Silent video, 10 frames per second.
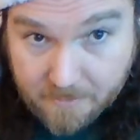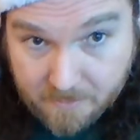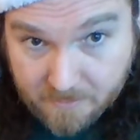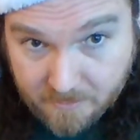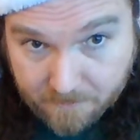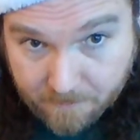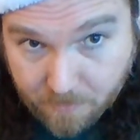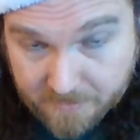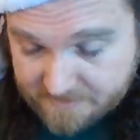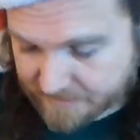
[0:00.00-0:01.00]
A little
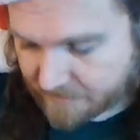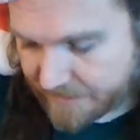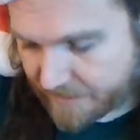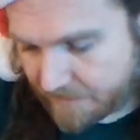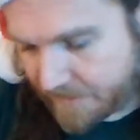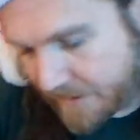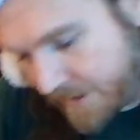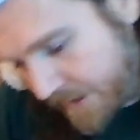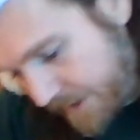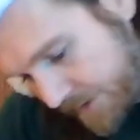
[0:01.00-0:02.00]
press down there,
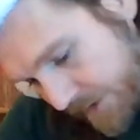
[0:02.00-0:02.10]
and